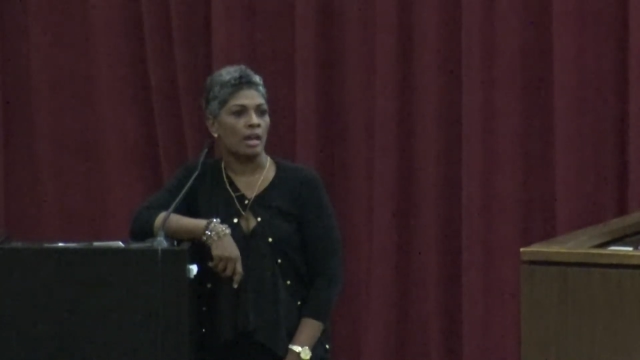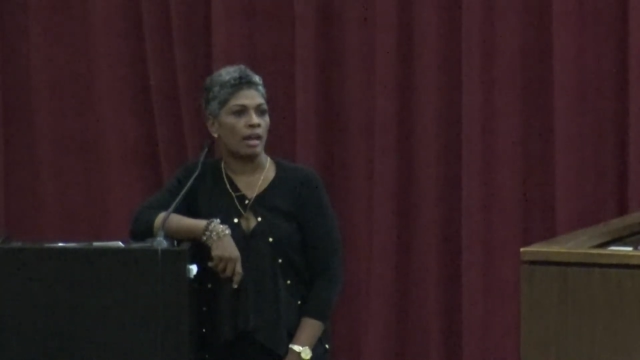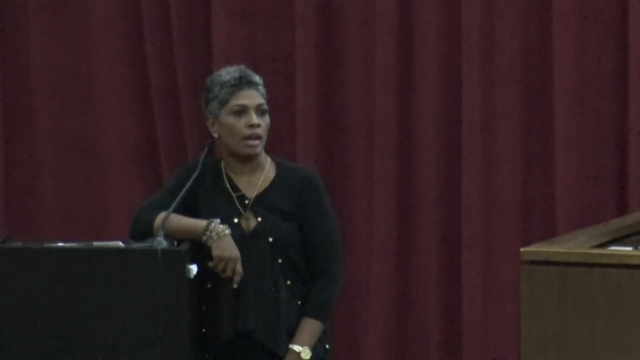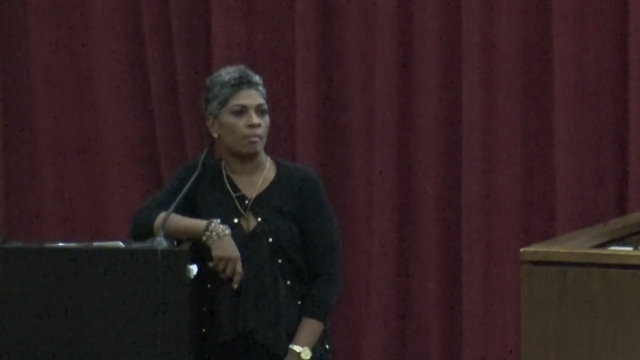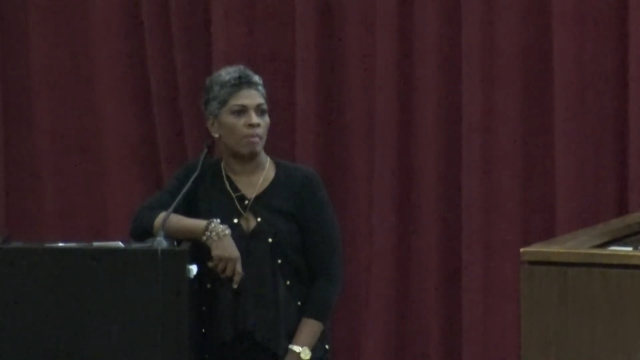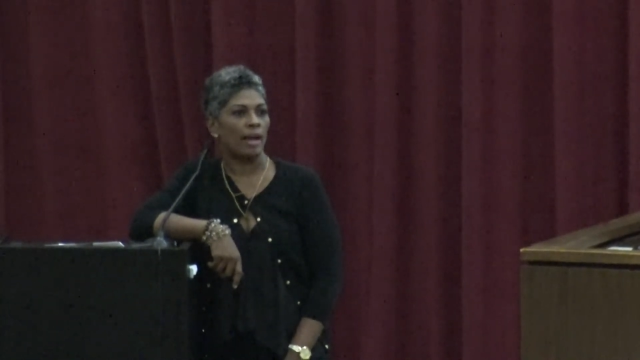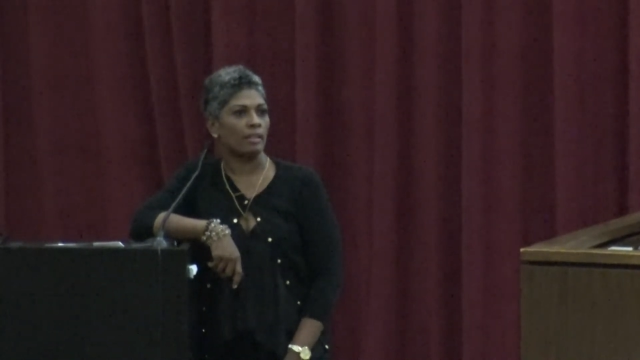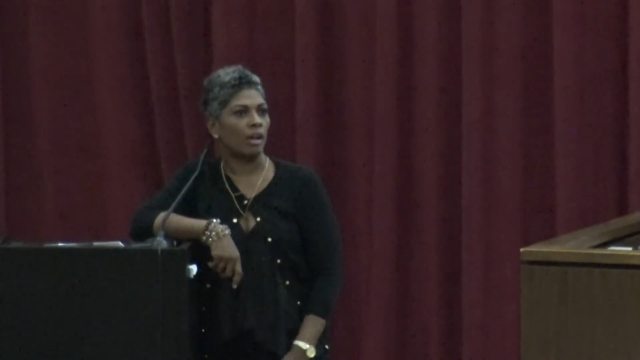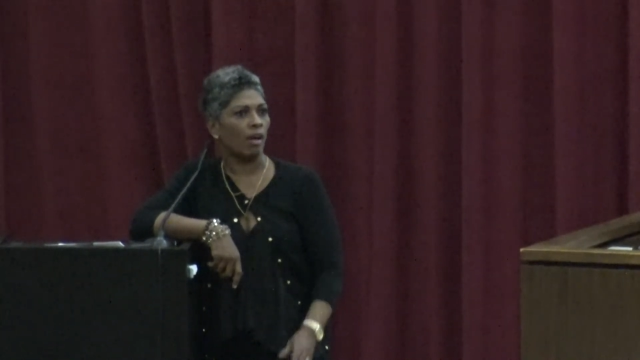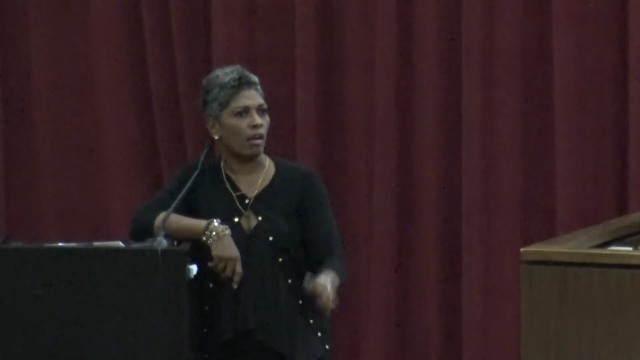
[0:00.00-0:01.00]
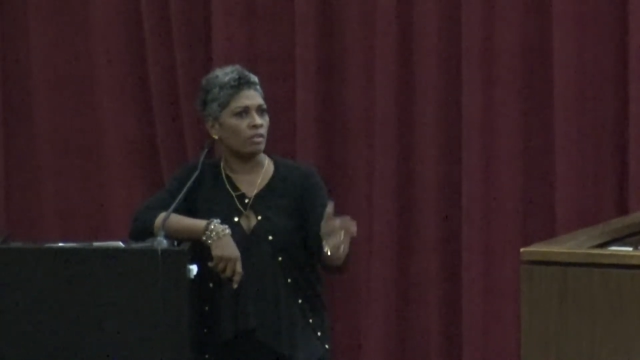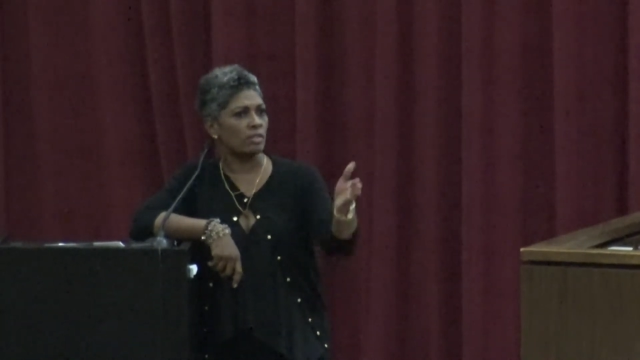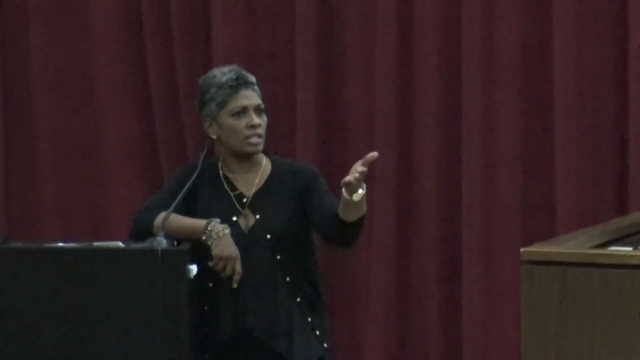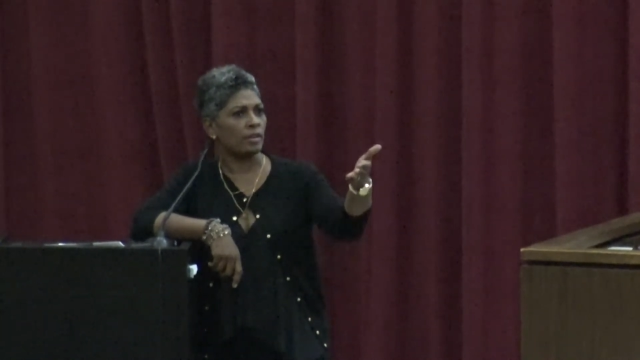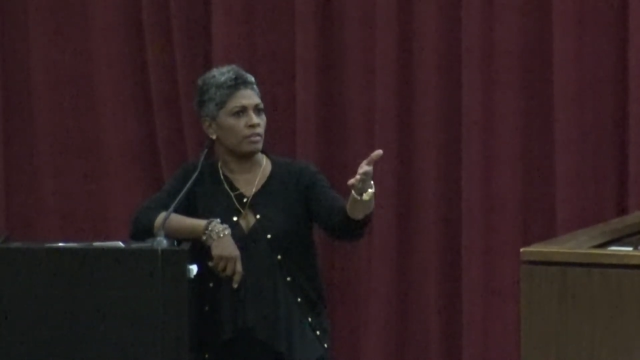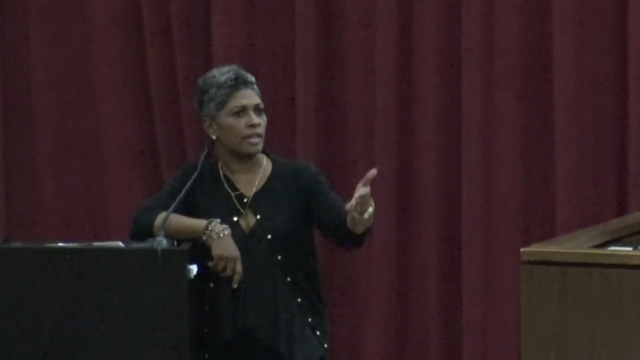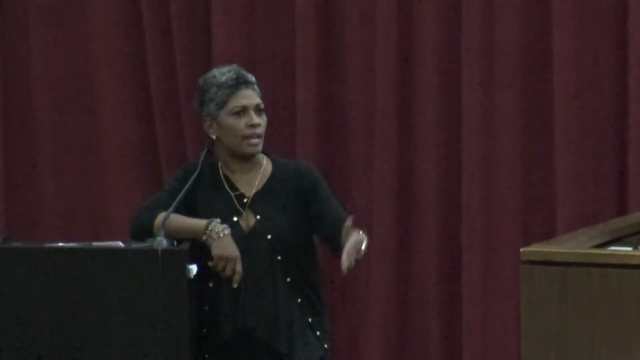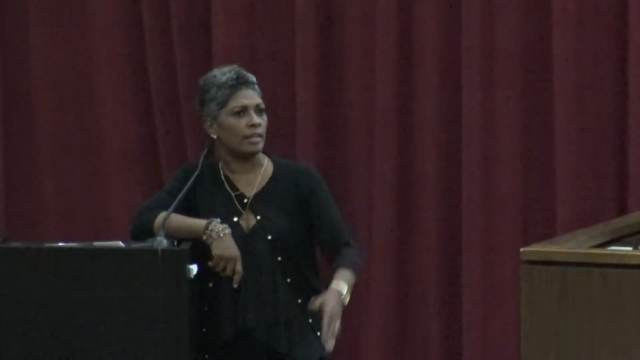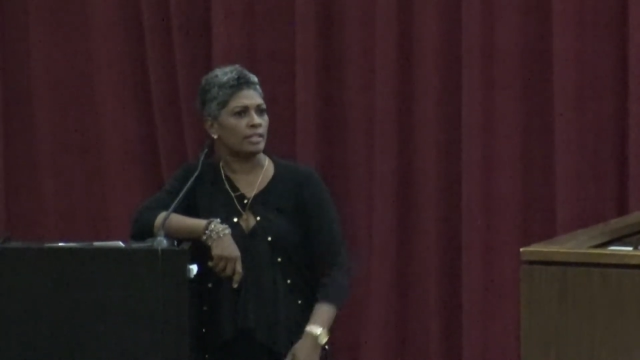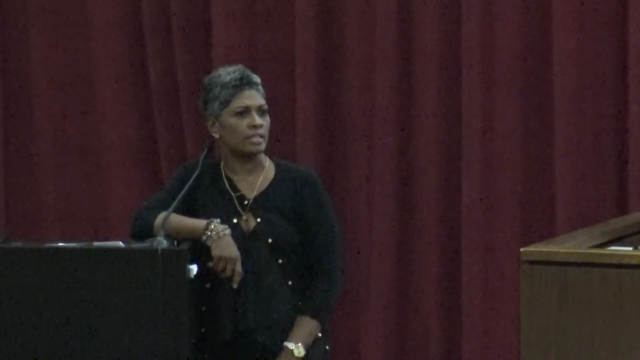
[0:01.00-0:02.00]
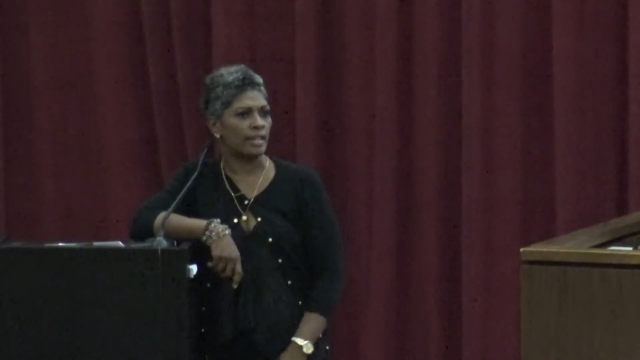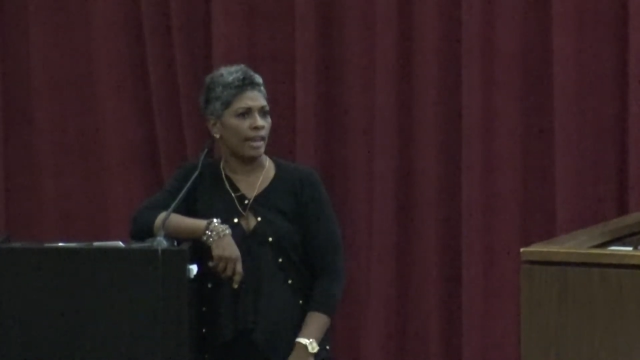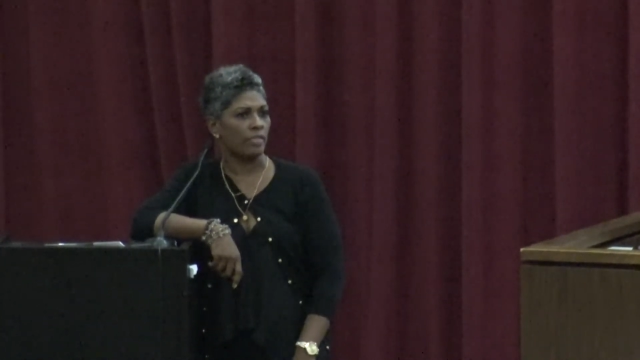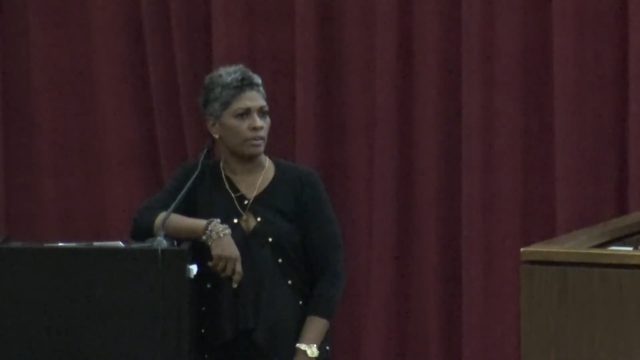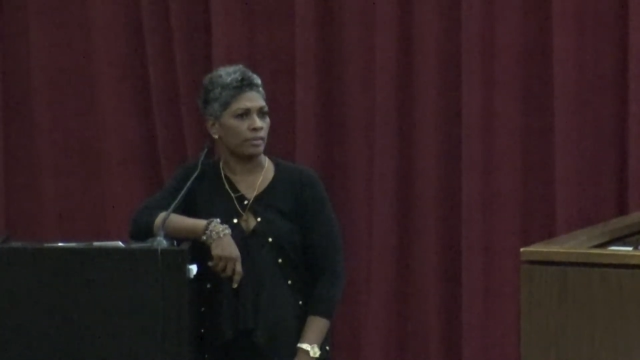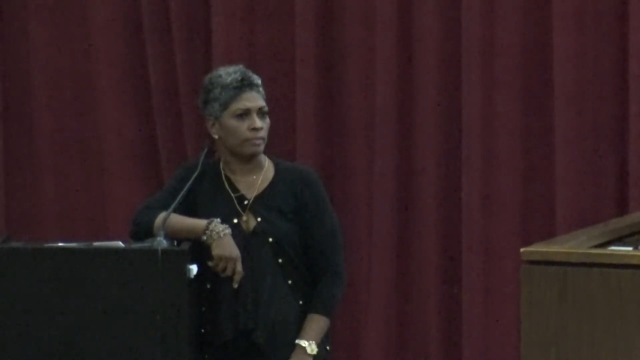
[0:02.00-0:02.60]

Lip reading: by law, segregated together